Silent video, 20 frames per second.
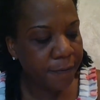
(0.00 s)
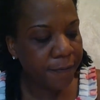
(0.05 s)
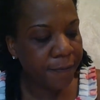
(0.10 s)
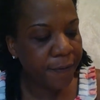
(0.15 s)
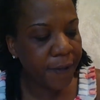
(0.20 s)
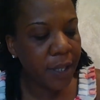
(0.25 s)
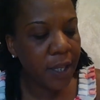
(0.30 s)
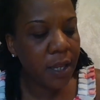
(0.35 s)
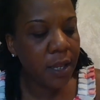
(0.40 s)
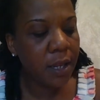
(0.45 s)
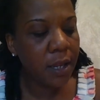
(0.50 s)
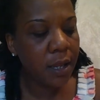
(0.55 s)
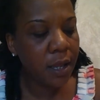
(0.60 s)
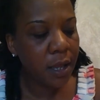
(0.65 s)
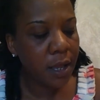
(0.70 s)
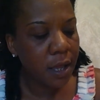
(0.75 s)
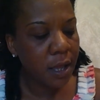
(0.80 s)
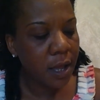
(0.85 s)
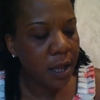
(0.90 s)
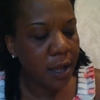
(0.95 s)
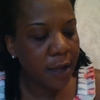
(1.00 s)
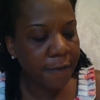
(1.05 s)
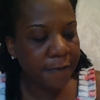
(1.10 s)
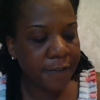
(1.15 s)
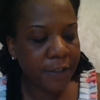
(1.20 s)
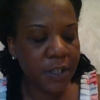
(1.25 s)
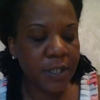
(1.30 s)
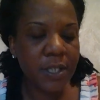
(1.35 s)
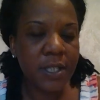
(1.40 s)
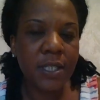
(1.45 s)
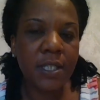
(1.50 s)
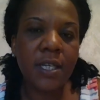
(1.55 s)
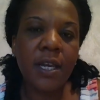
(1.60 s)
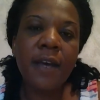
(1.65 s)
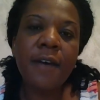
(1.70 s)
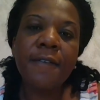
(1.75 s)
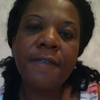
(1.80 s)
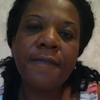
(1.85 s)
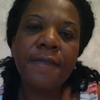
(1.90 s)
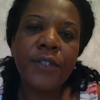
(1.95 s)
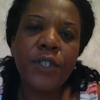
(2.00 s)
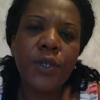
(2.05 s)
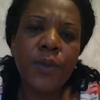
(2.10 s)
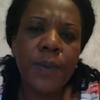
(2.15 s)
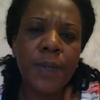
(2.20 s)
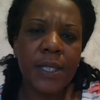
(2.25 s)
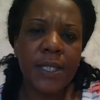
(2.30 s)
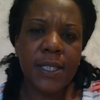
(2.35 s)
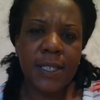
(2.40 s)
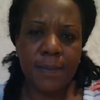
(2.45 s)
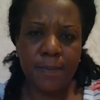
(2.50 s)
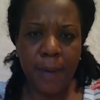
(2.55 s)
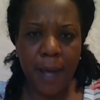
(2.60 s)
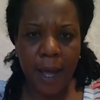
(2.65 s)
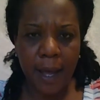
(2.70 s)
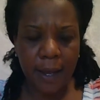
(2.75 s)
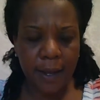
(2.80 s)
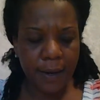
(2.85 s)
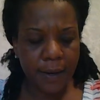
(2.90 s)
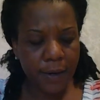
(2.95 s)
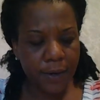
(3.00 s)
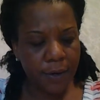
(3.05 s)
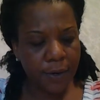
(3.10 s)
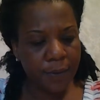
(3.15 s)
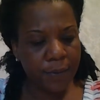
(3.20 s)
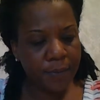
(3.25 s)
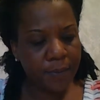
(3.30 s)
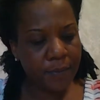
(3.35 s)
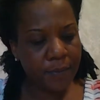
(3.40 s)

Fill of the stuff to inspire.